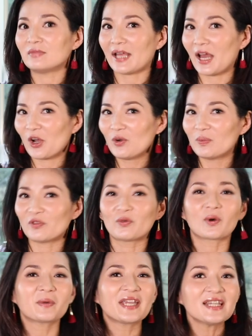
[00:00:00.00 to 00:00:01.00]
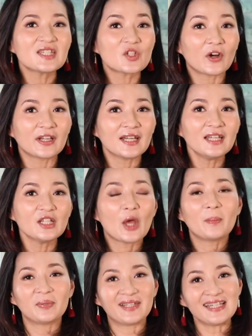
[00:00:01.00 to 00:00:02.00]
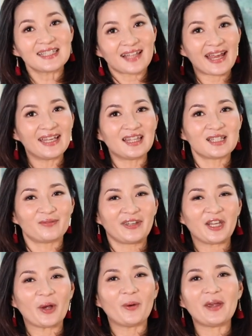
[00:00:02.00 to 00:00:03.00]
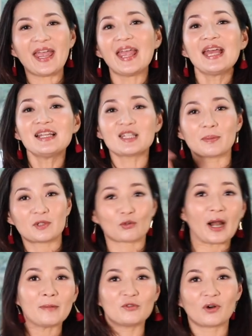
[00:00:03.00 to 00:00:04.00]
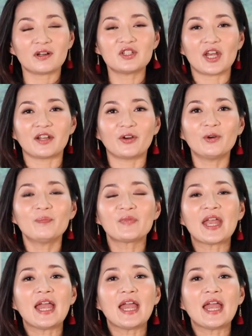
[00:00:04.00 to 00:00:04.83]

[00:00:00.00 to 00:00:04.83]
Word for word: Now, before we get started, please like this video and subscribe to our channel.